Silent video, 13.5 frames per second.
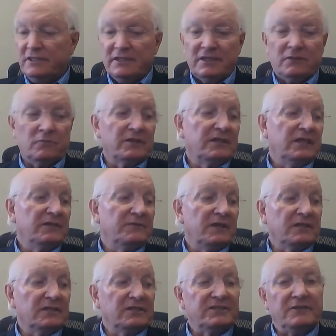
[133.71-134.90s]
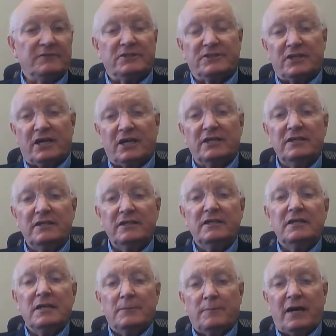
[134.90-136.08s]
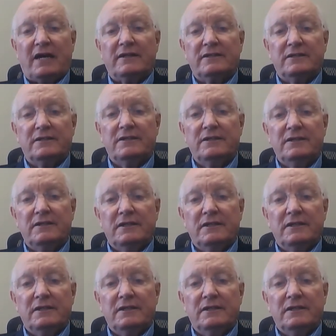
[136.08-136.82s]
And what they have done is they've designed, patented,